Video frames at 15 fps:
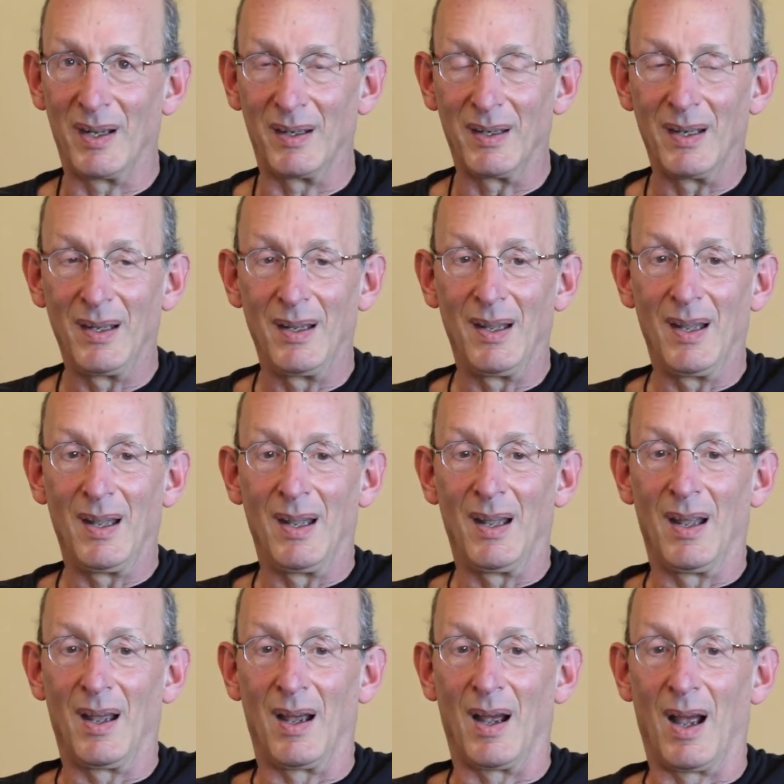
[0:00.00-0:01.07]
And
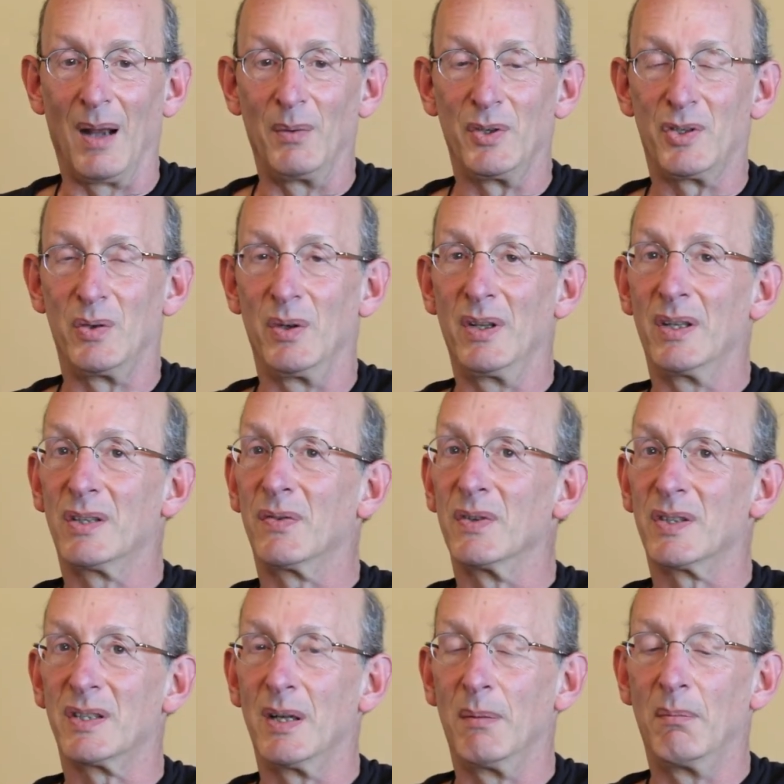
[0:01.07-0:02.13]
I was doing this for
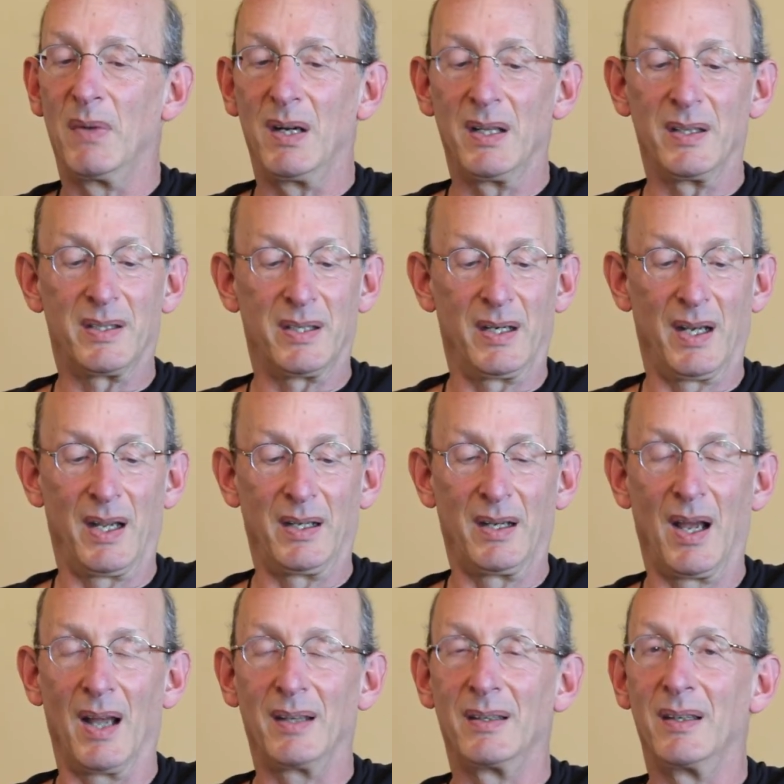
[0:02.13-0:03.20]
some months and I'd
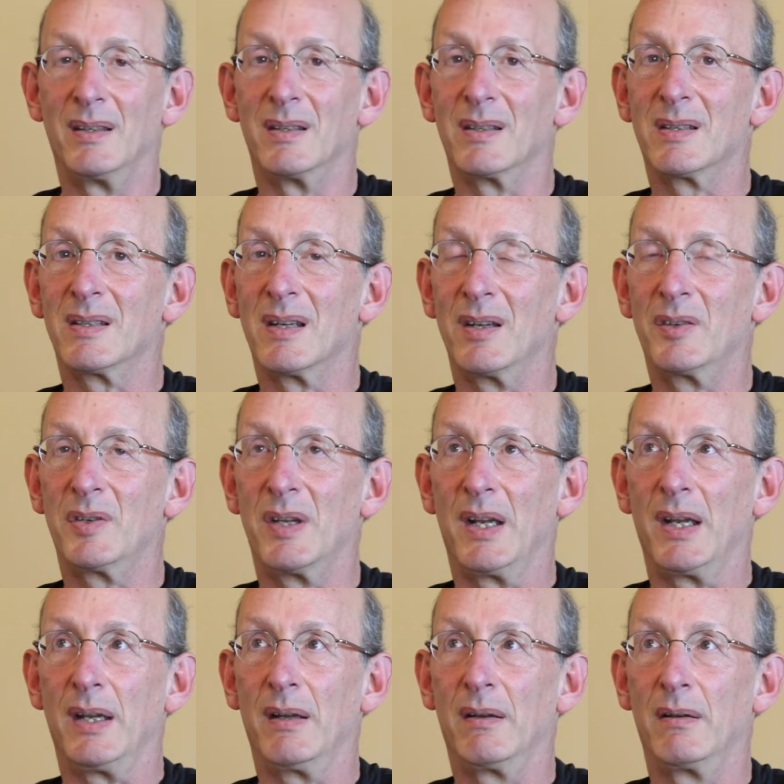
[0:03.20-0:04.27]
gotten into such
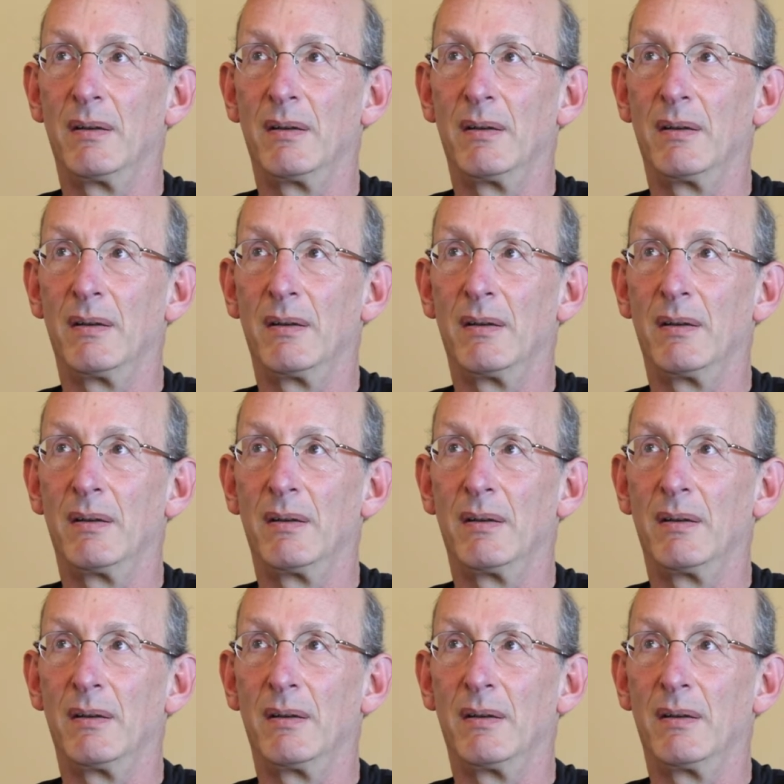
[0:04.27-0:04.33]
a,